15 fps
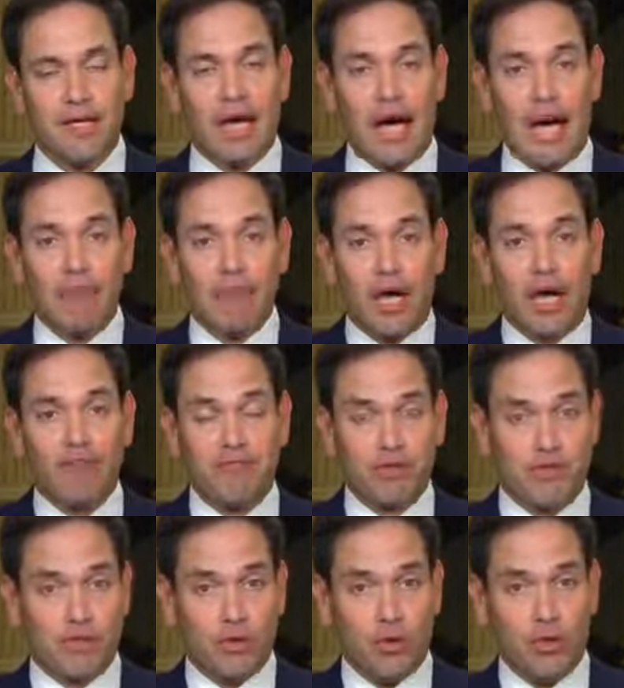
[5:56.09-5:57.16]
I'm
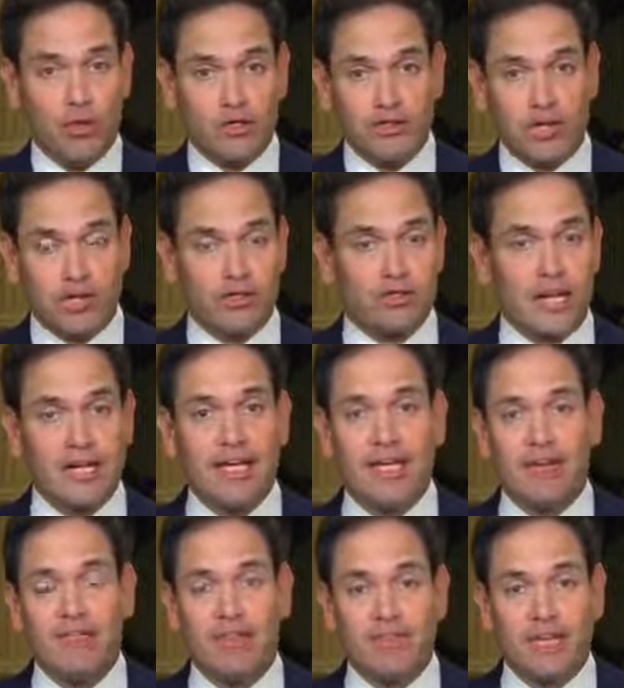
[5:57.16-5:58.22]
confident the lawyers are going to try to get
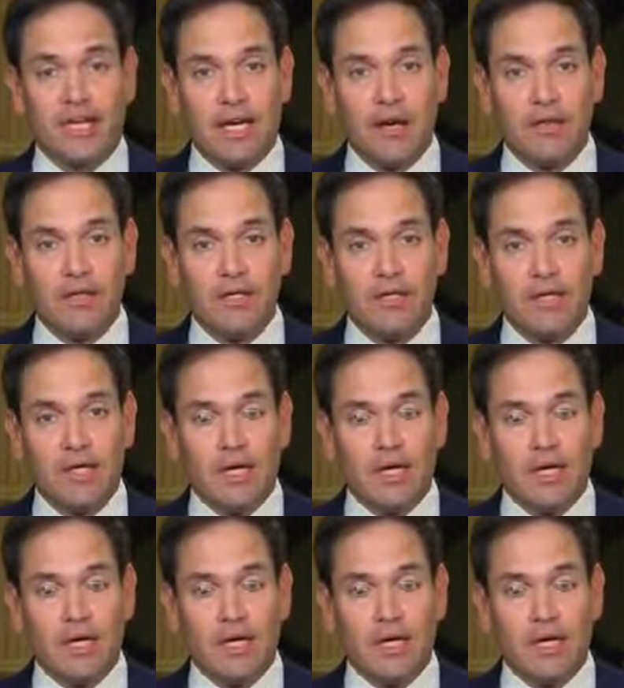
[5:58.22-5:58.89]
everything counted.